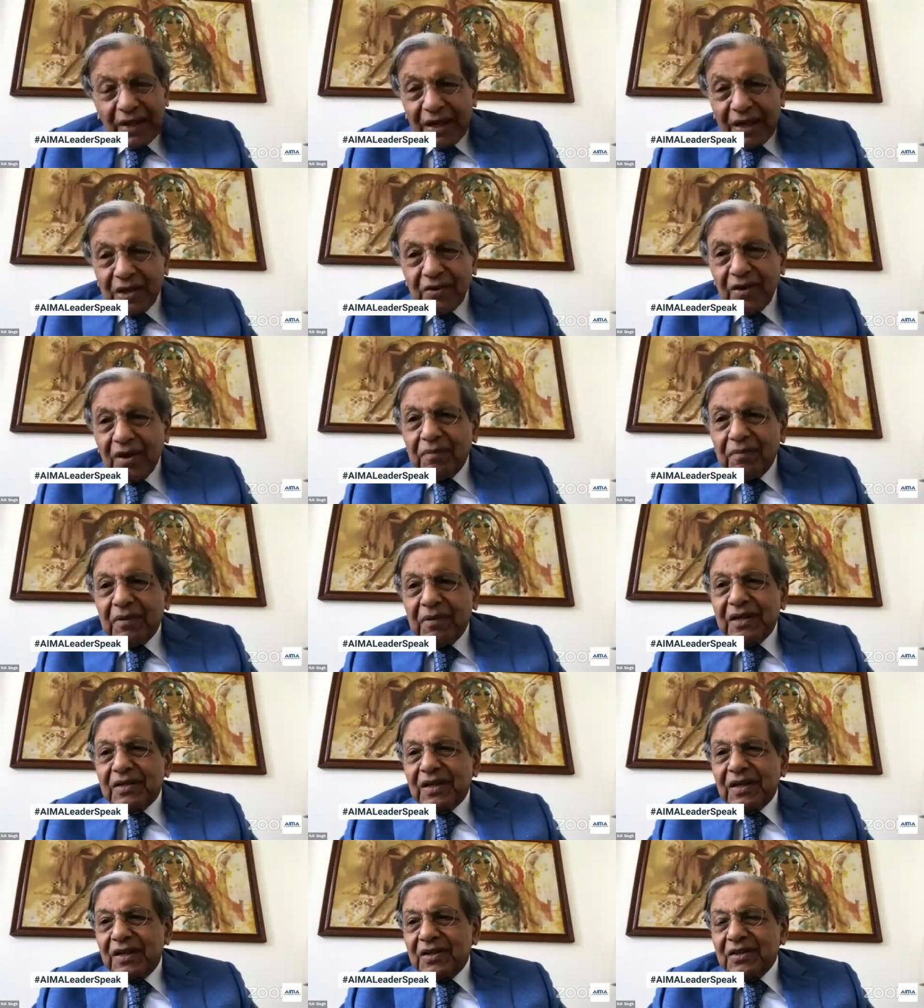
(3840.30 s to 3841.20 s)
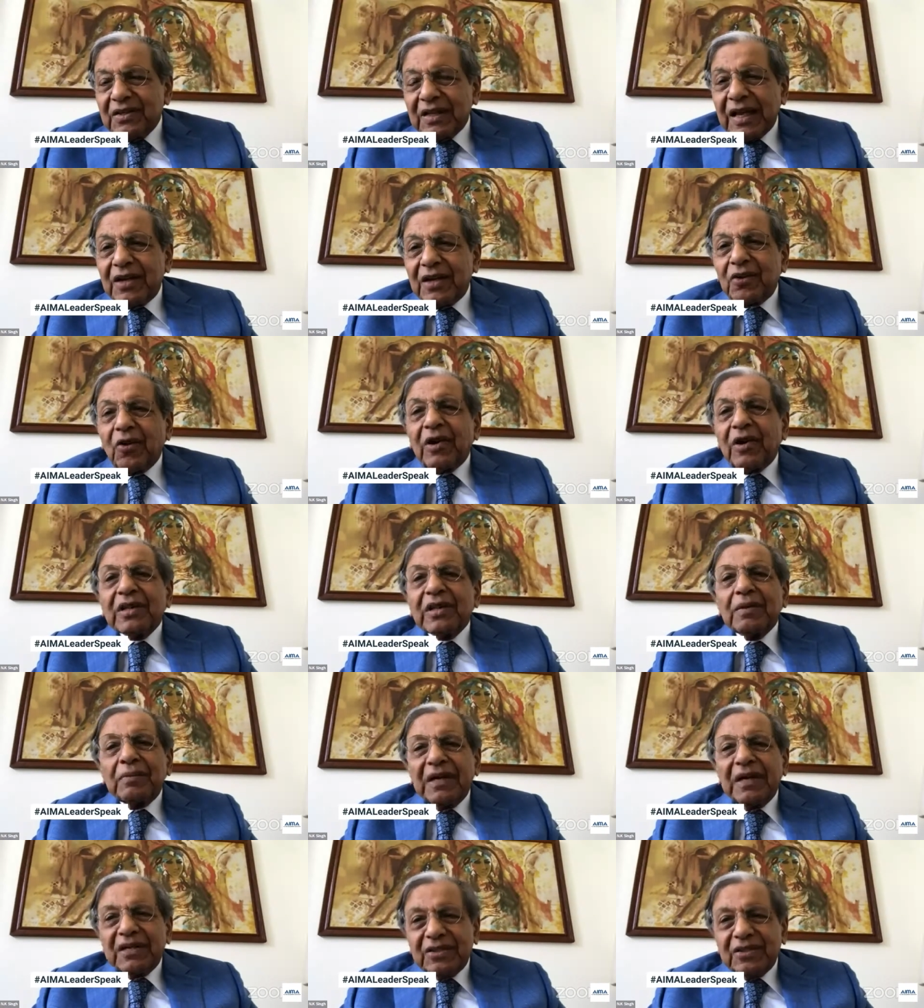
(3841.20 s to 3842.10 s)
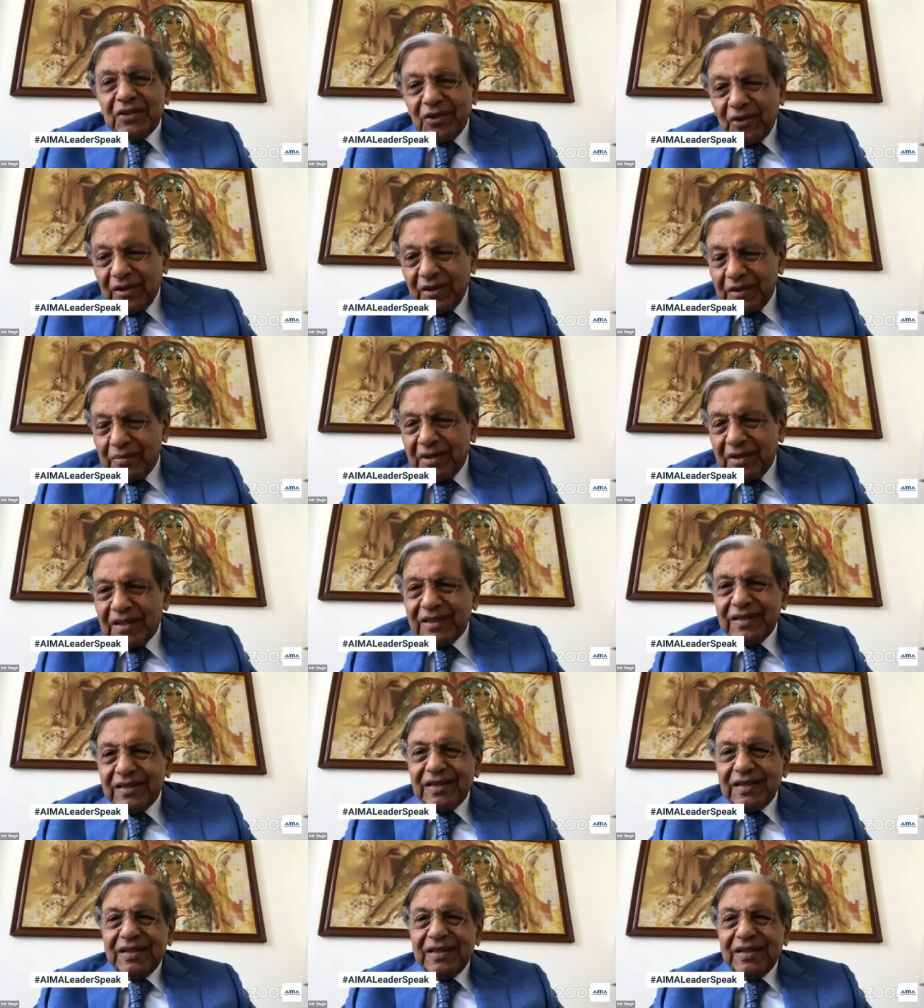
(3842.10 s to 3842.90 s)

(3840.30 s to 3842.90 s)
Thank you very much, Harsh. Thank all the best. All the best.